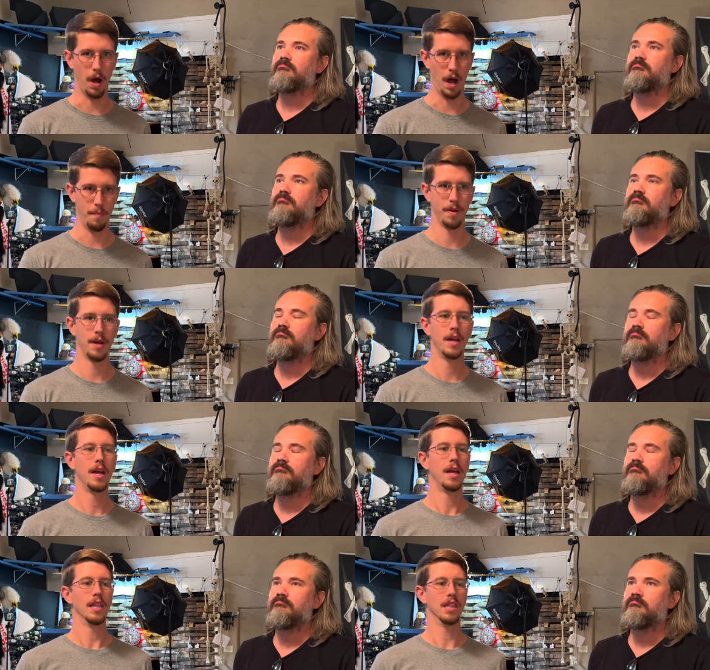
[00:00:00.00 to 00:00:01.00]
Speaker 1: up,
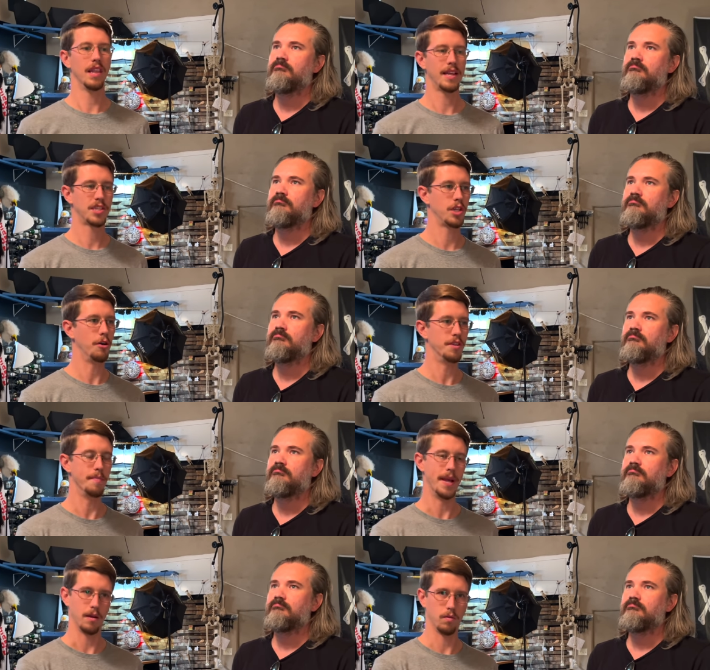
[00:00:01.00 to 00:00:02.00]
less so to
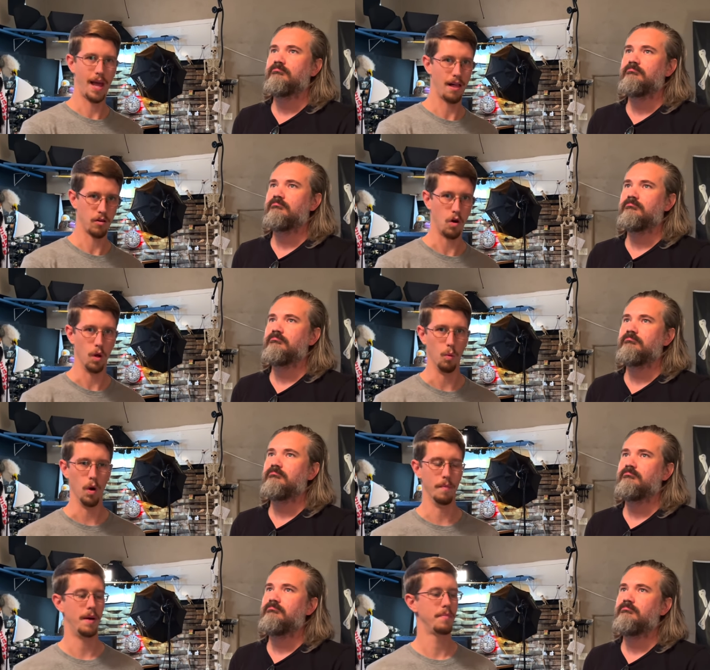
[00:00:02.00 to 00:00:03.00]
make alcohol
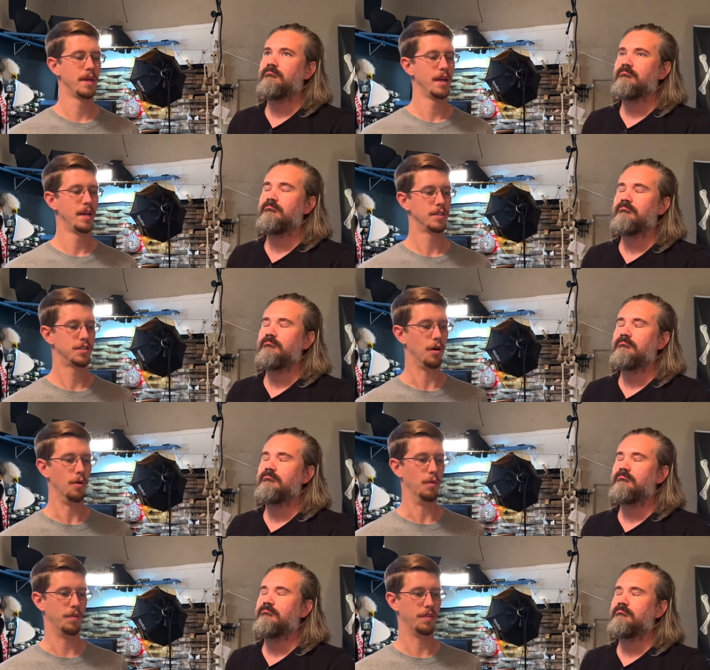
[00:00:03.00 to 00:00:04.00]
warm up.
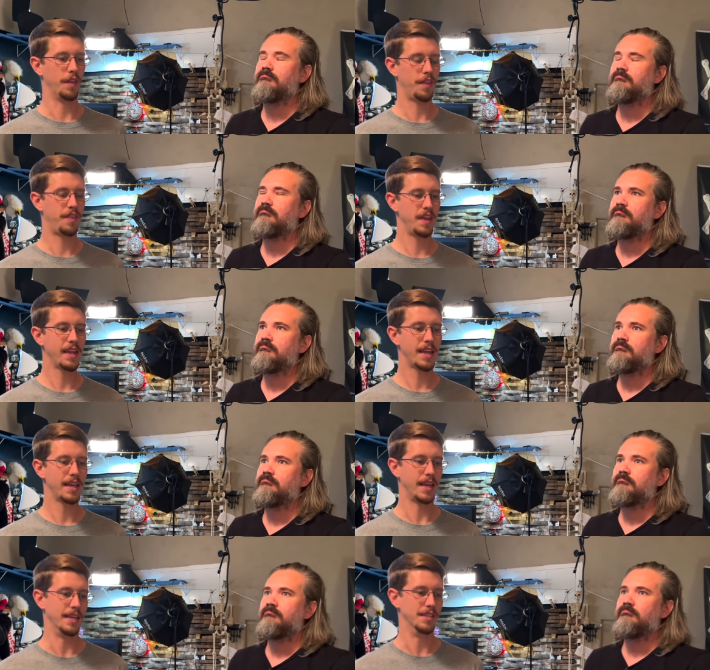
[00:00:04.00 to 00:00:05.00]
So the
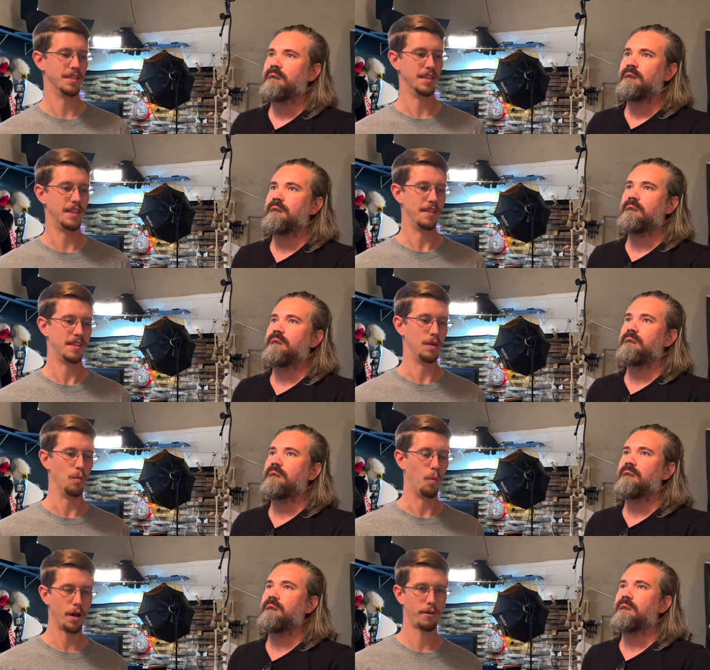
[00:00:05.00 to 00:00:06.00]
thinking is that the
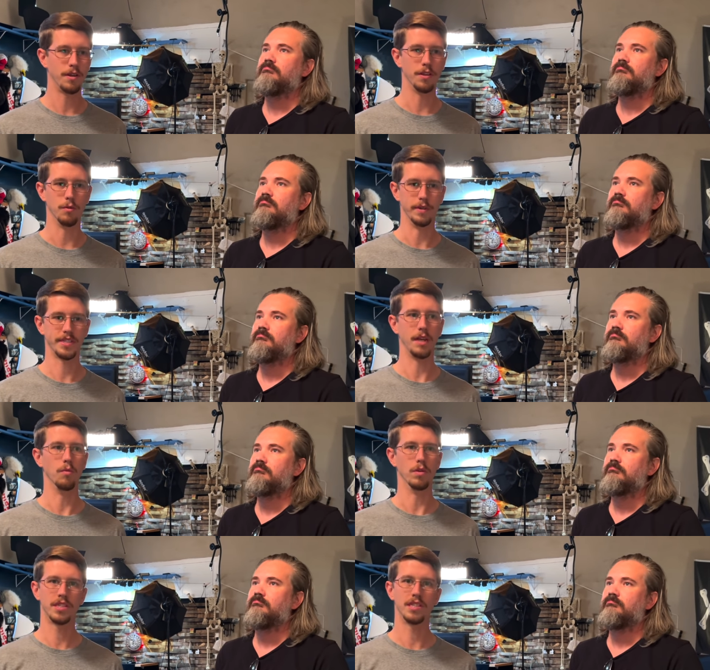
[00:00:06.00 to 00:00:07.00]
water in the whiskey
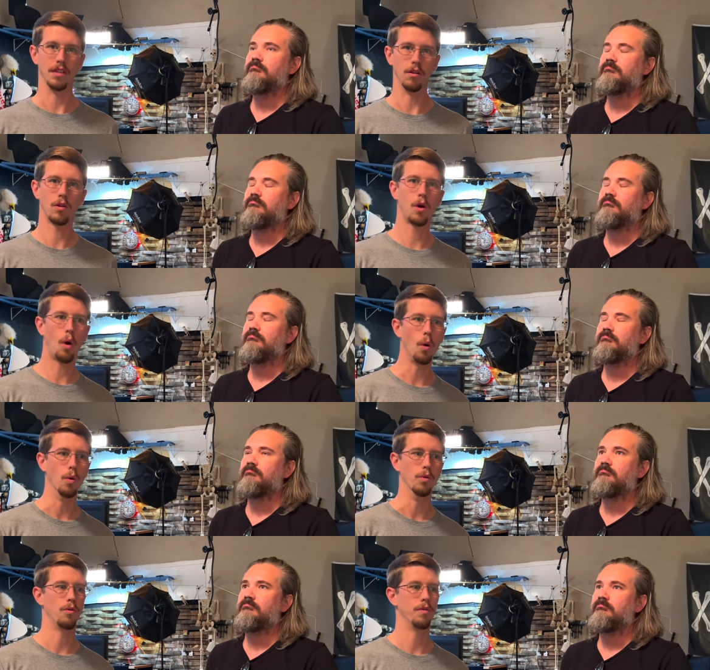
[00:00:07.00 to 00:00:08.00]
was still
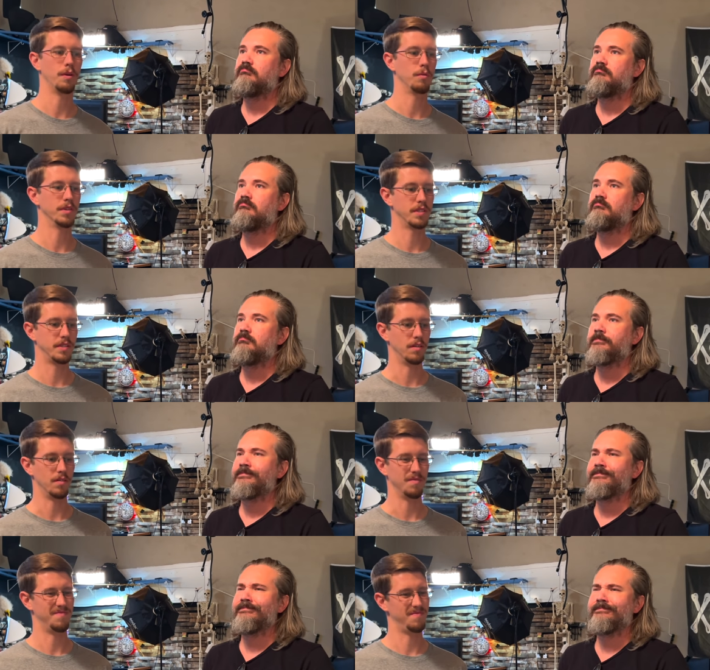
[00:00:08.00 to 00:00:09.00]
cold, or there were
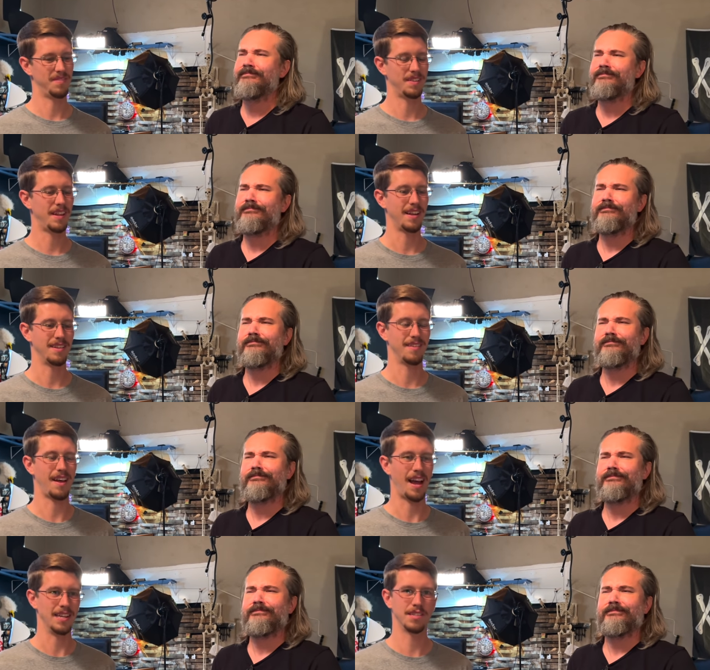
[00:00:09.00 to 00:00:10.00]
still not
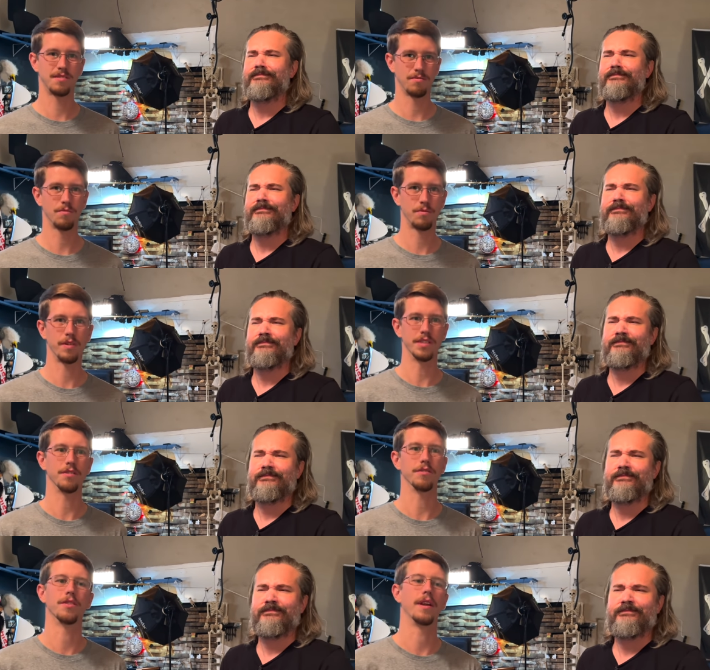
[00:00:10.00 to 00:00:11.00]
ice
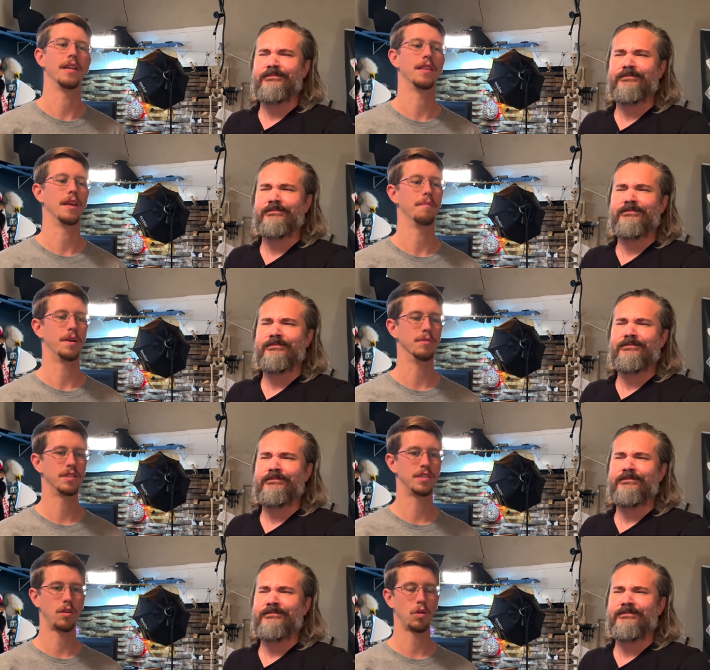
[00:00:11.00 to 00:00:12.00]
crystals or anything, but it
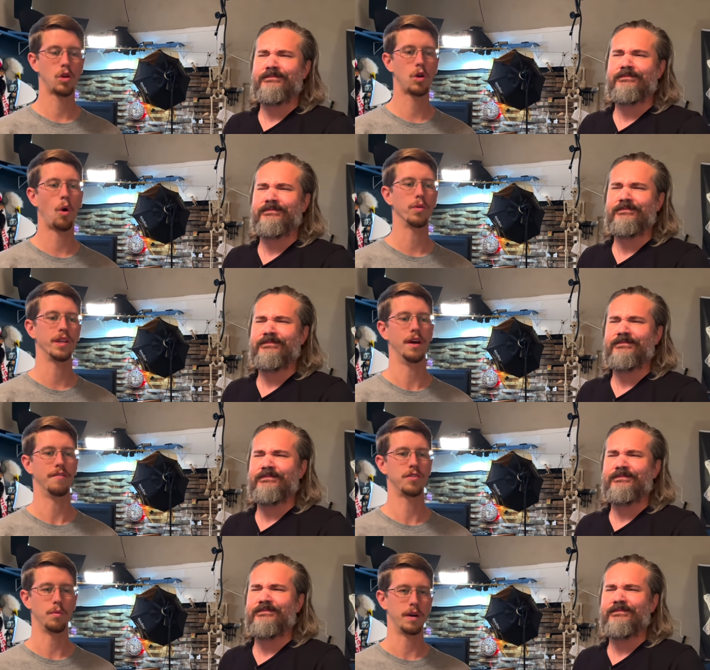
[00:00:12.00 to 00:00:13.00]
was still cold
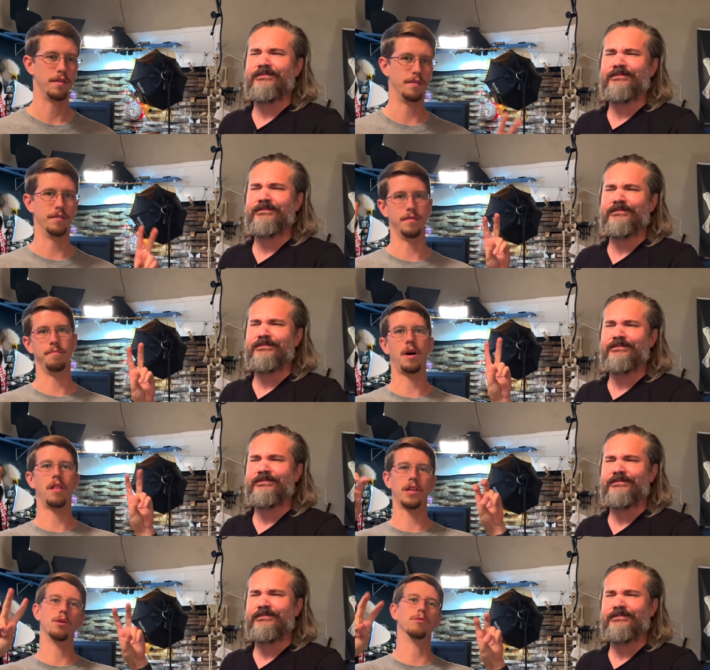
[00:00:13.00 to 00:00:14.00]
enough to where the
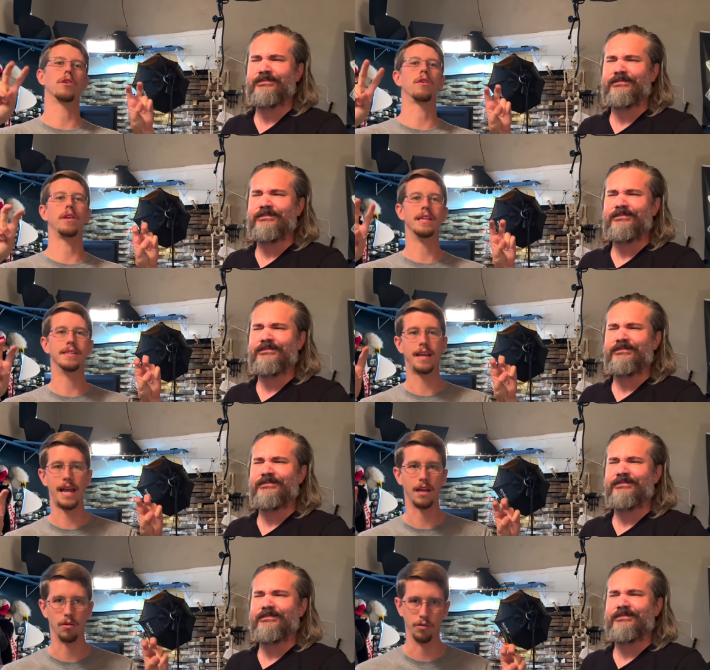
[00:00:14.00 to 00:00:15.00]
molecules are
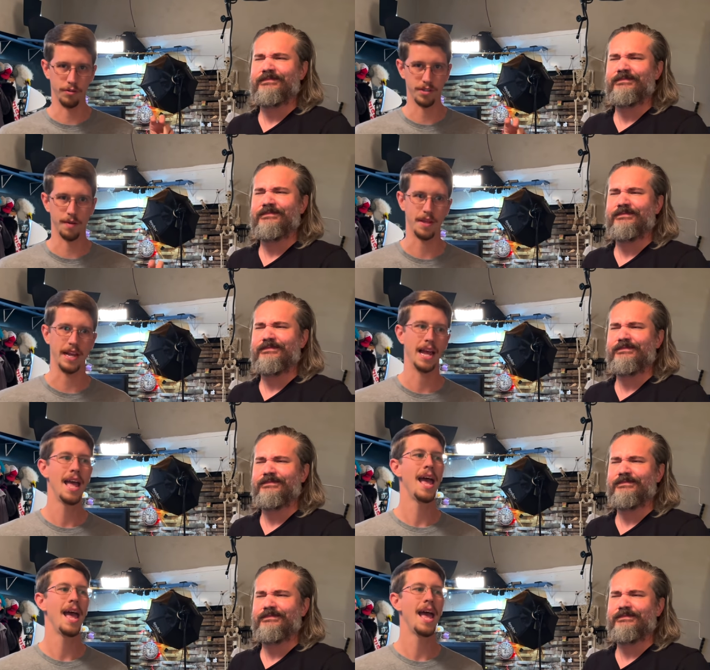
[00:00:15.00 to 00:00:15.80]
entangled or something,